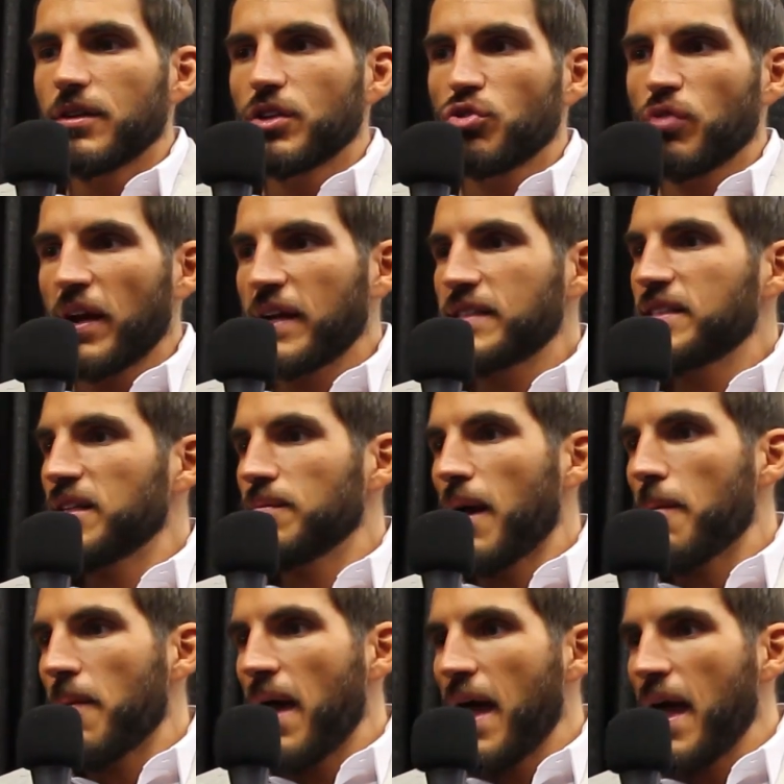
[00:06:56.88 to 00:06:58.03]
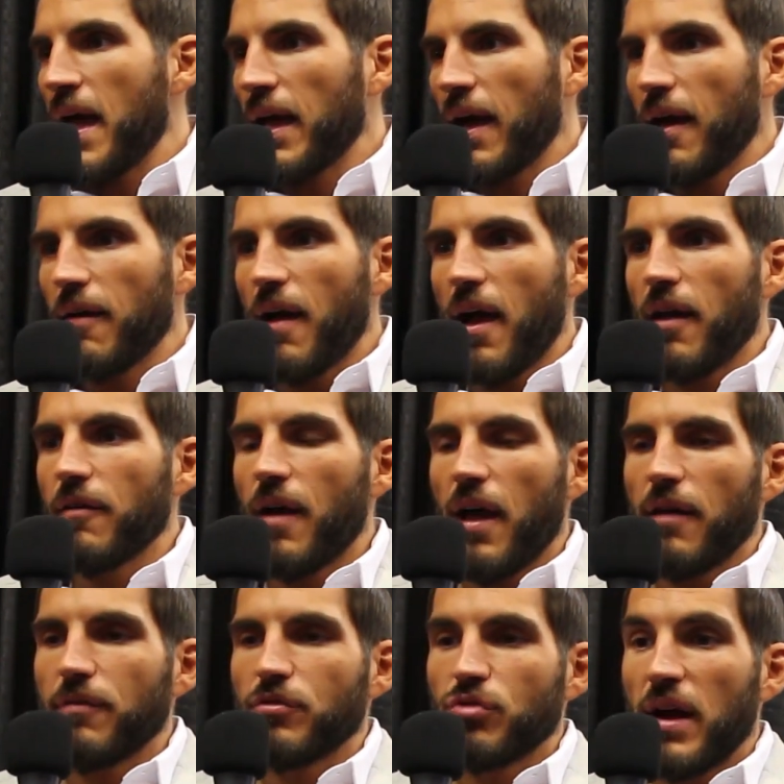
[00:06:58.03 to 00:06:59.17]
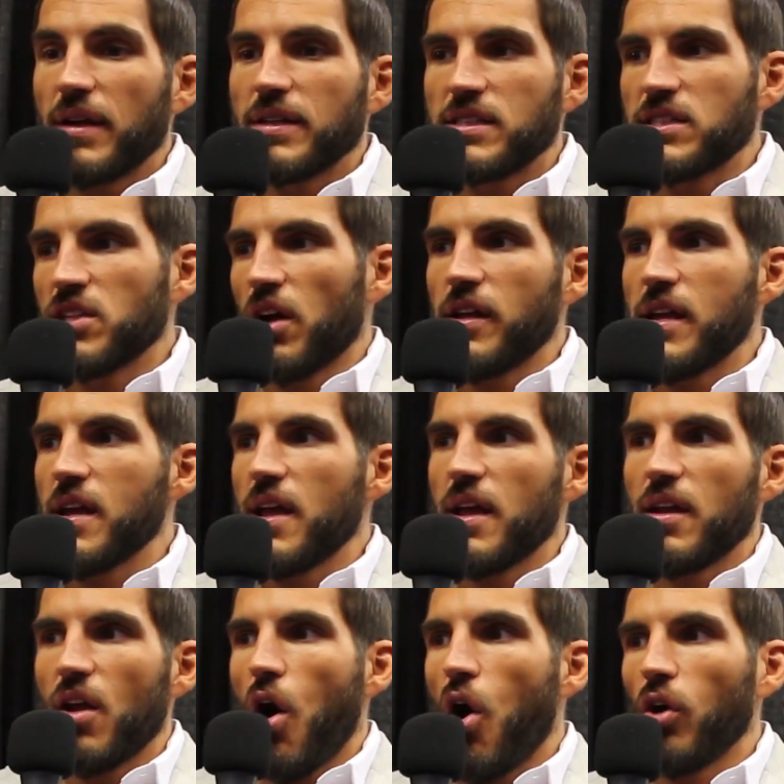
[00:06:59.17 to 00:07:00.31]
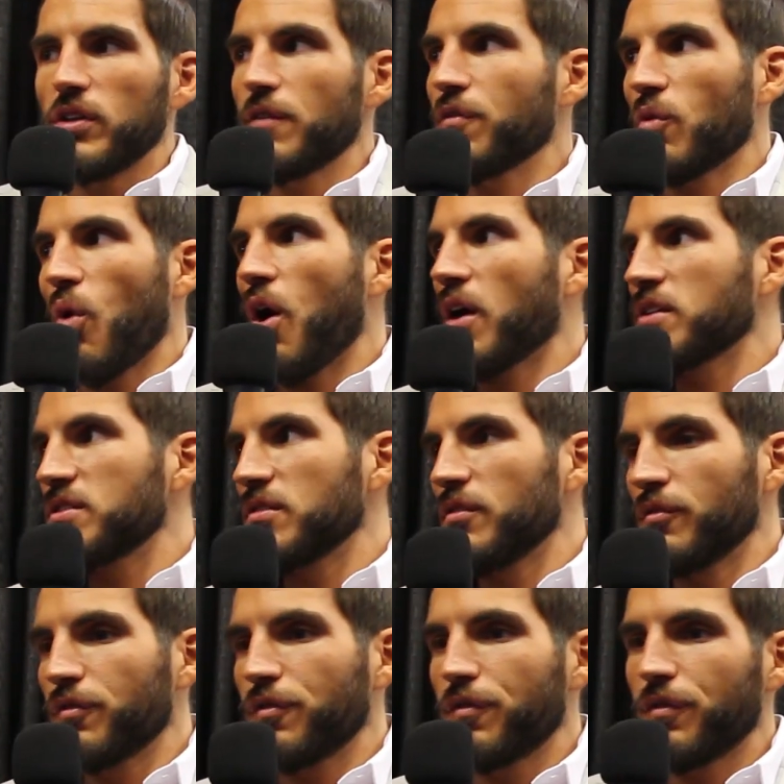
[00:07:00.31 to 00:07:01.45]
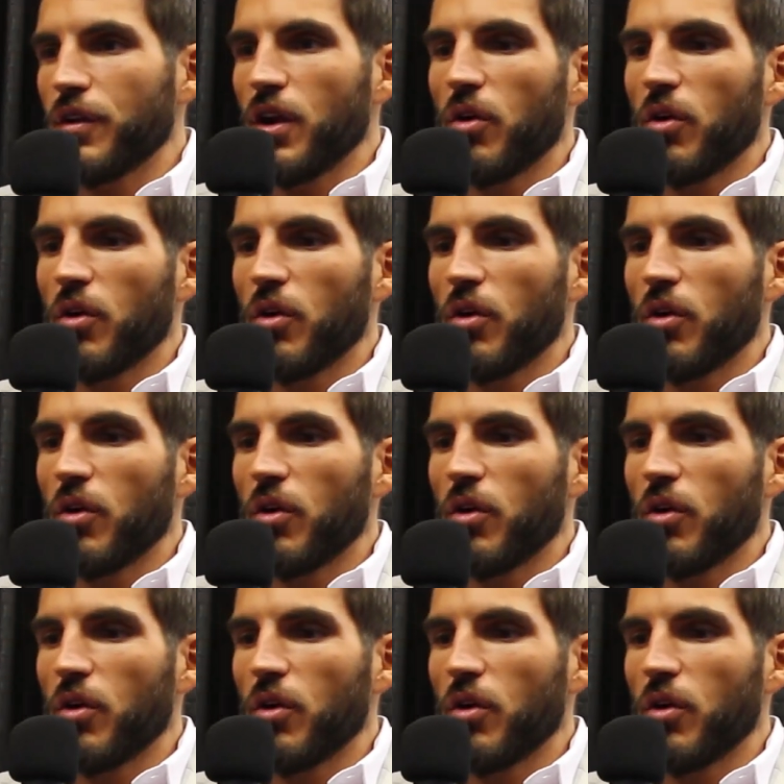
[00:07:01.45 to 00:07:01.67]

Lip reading: tricks in my bag. I've tried to study in all different walks of,